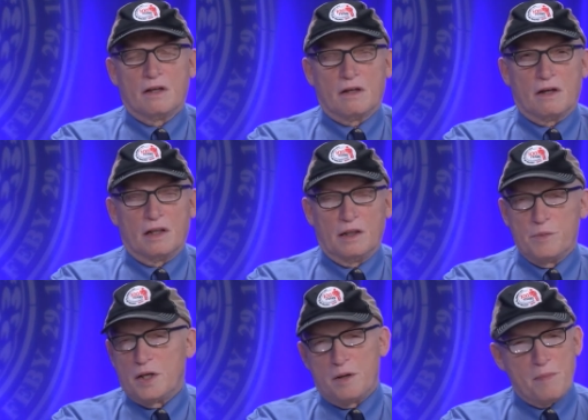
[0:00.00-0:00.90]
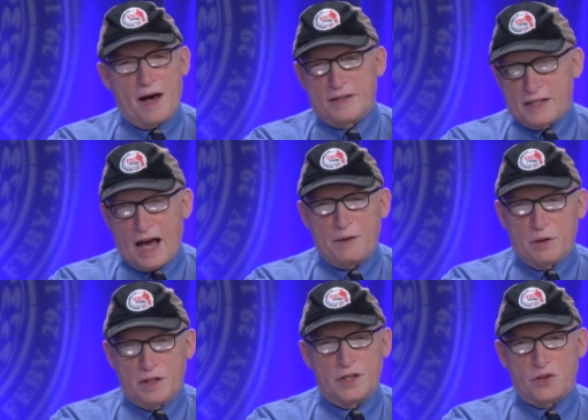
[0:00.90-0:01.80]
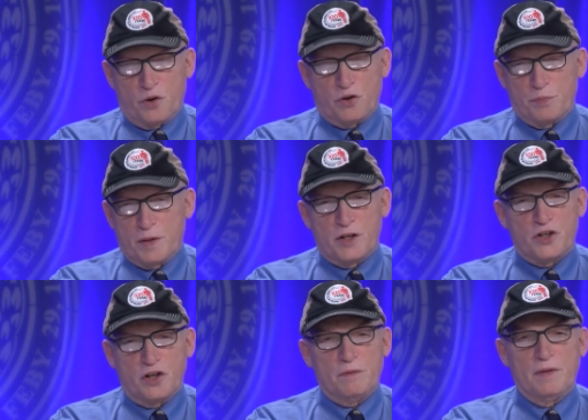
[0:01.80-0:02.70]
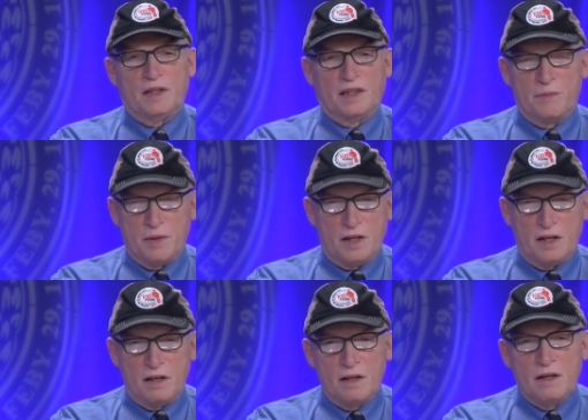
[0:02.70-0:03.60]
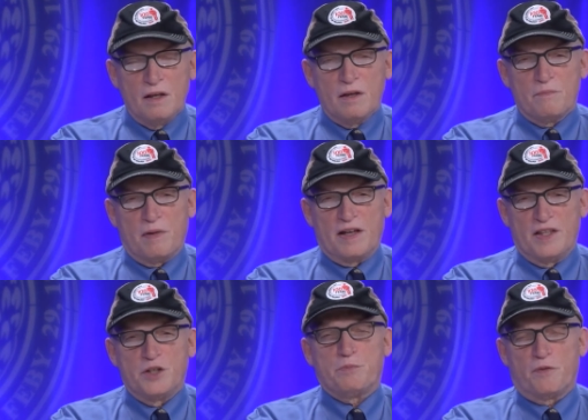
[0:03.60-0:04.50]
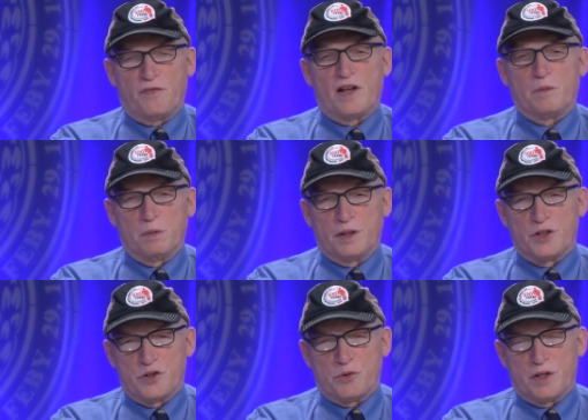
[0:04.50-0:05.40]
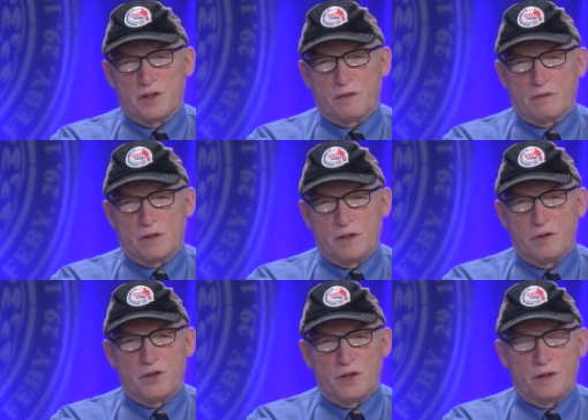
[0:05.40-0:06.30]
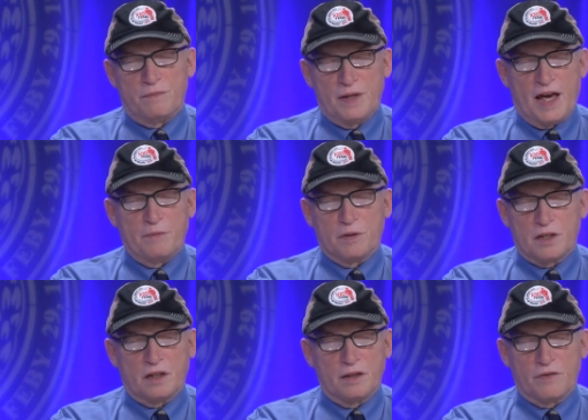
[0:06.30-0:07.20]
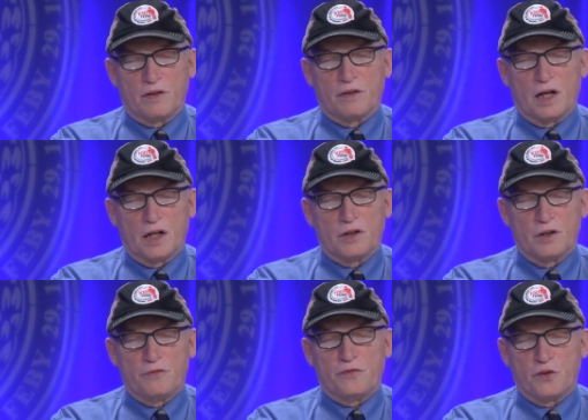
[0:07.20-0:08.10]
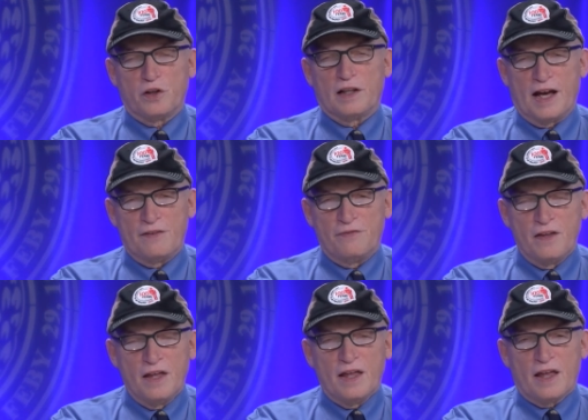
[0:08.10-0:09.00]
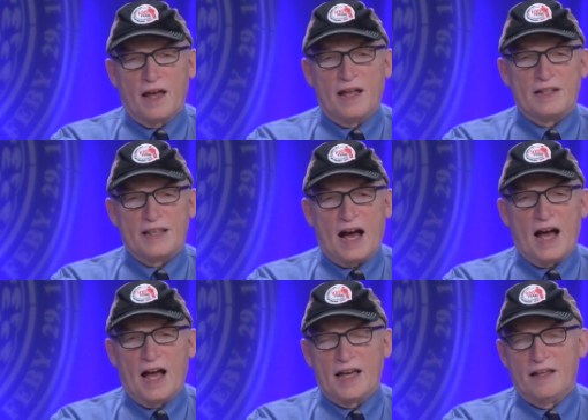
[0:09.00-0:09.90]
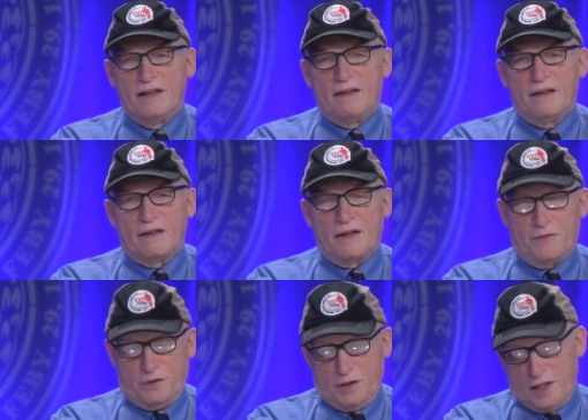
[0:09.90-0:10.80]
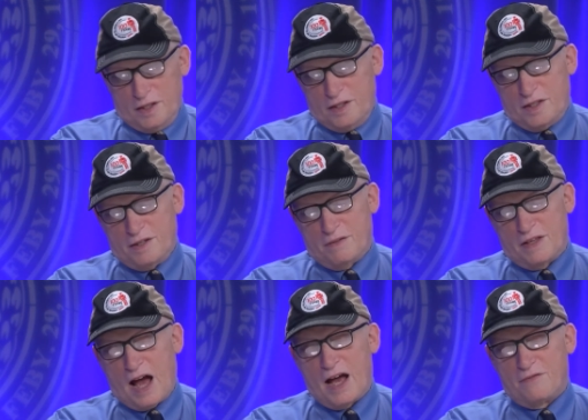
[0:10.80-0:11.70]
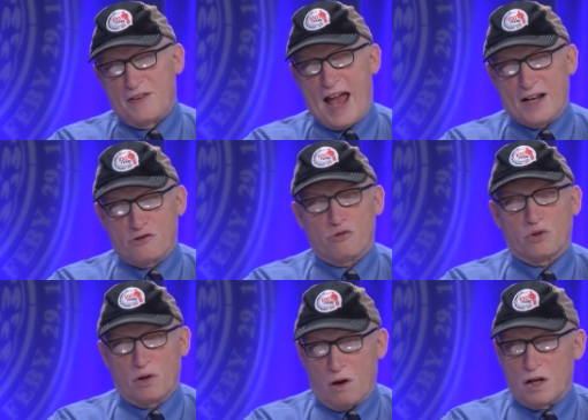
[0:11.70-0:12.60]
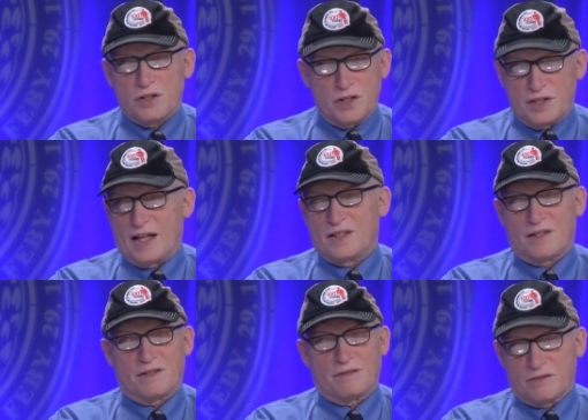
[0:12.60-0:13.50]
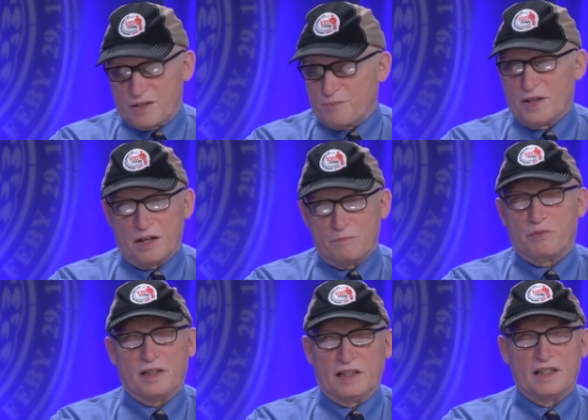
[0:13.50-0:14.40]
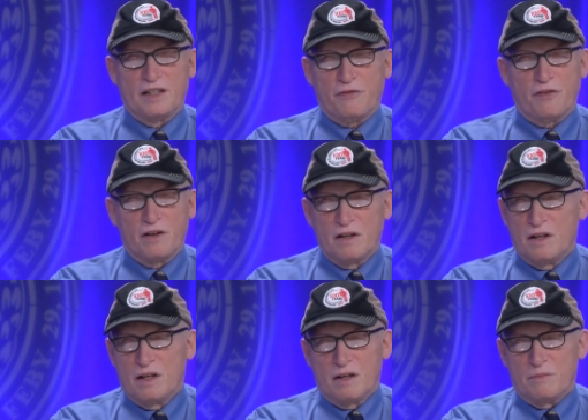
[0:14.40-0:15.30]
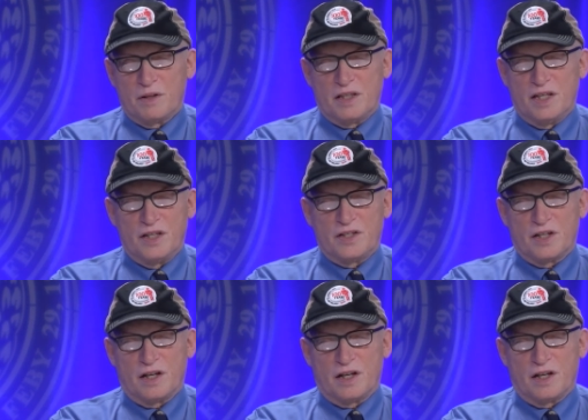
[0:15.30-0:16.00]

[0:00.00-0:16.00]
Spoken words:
a limited amount of time on this earth, but it shouldn't be limited by these preventable injuries. You should be able to live a good, full life and die. If you need to die of natural causes, that's something completely different. But these